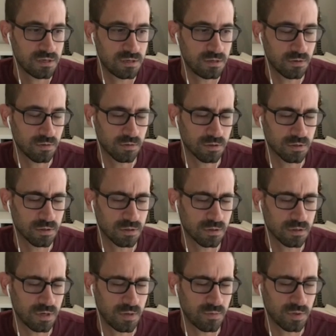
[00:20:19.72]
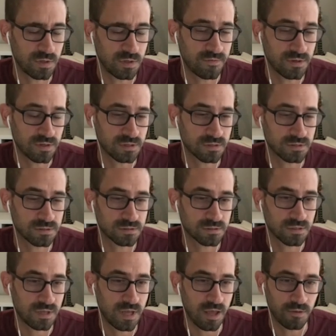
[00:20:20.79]
I believe it's
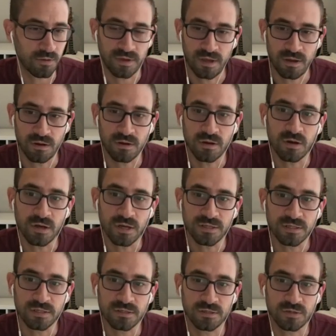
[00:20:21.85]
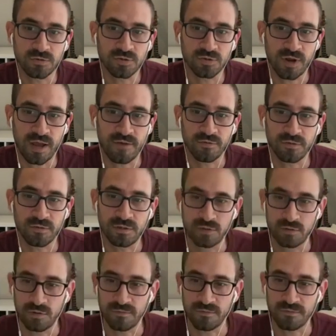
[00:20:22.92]
healthcare costs. So travel
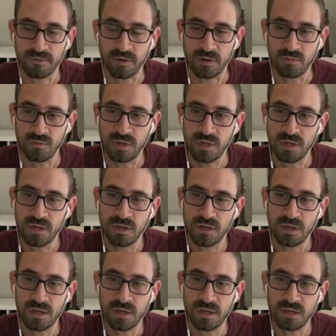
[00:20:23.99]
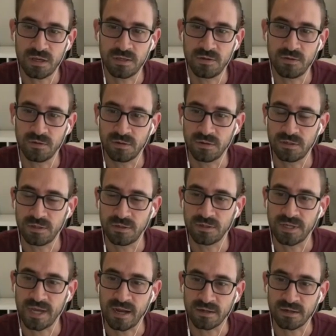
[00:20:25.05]
to and from your
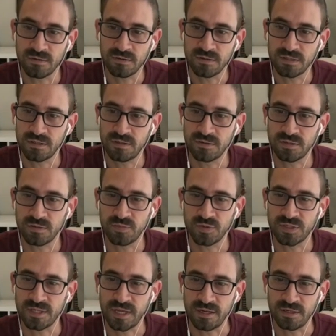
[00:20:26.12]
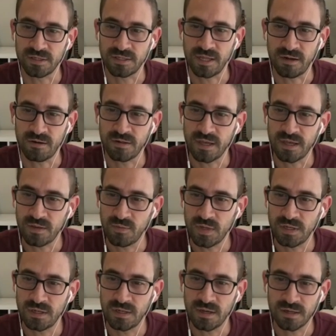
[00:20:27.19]
doctors, there's a percentage there that can be
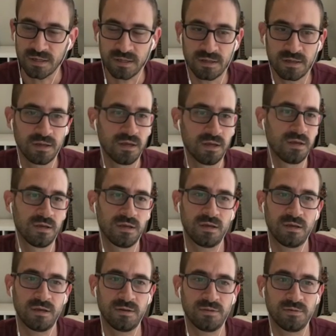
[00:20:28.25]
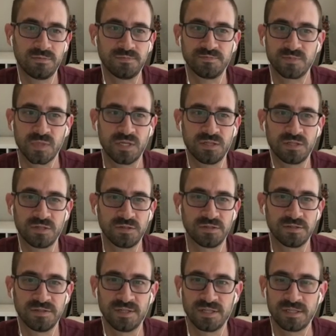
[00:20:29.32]
deducted. And so
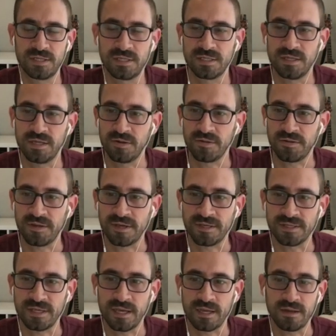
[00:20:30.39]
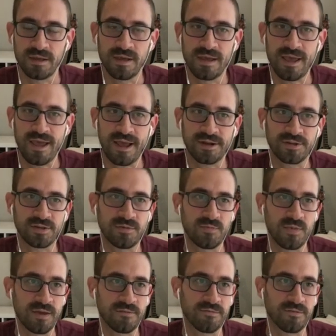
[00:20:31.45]
just these little things that actually
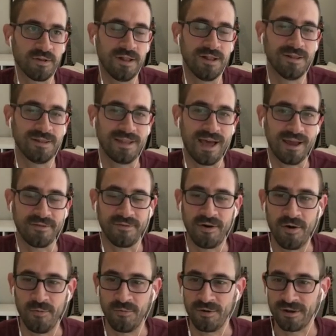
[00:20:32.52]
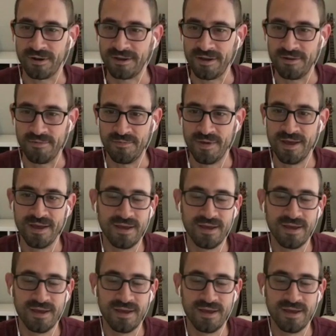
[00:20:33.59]
make for a lot of homework come